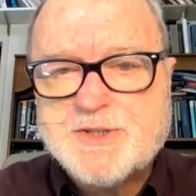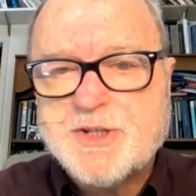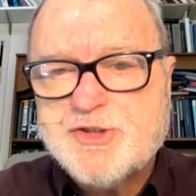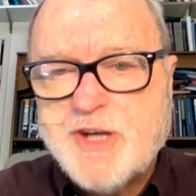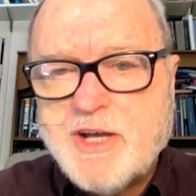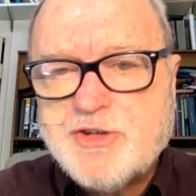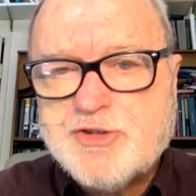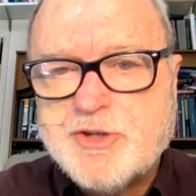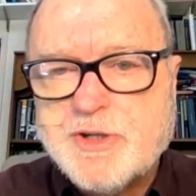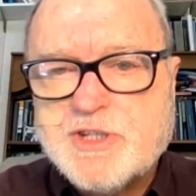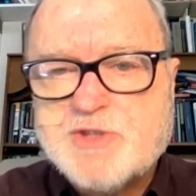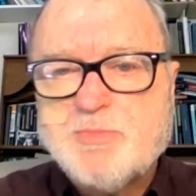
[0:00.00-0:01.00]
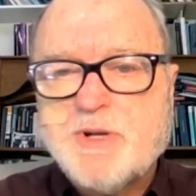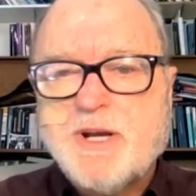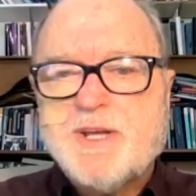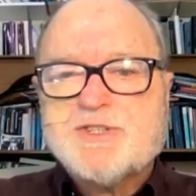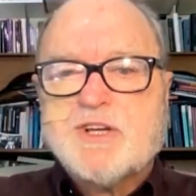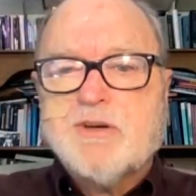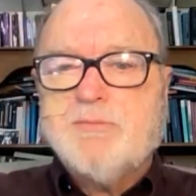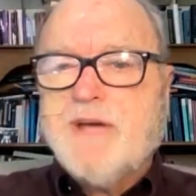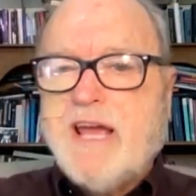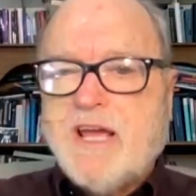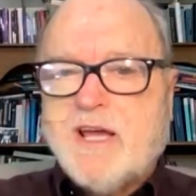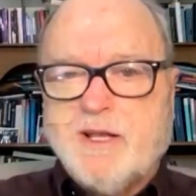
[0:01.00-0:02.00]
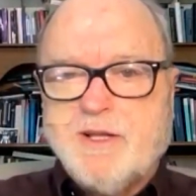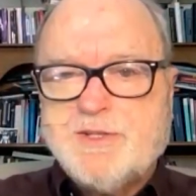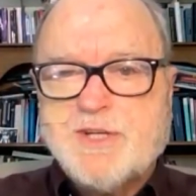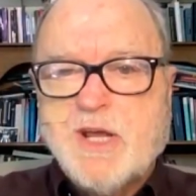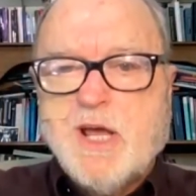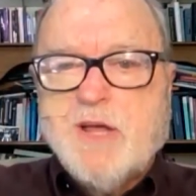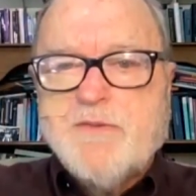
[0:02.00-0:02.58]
suggestions, but as commands